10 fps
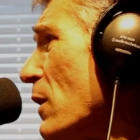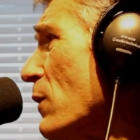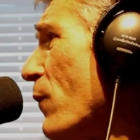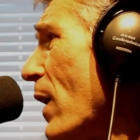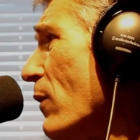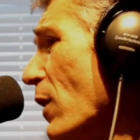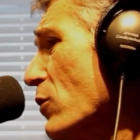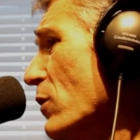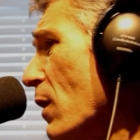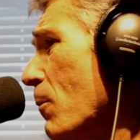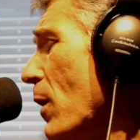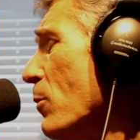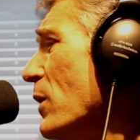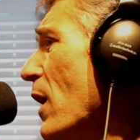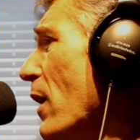gets found, not just on
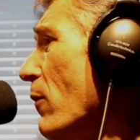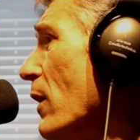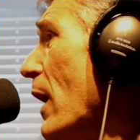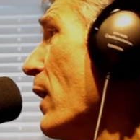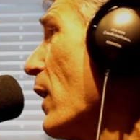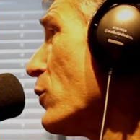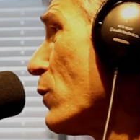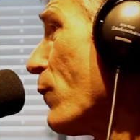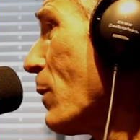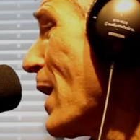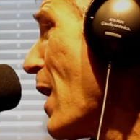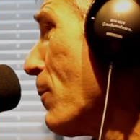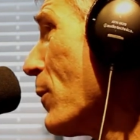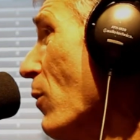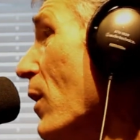Bobby Darin and not just from
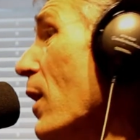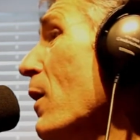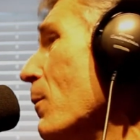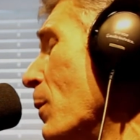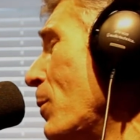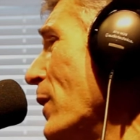Capitol, but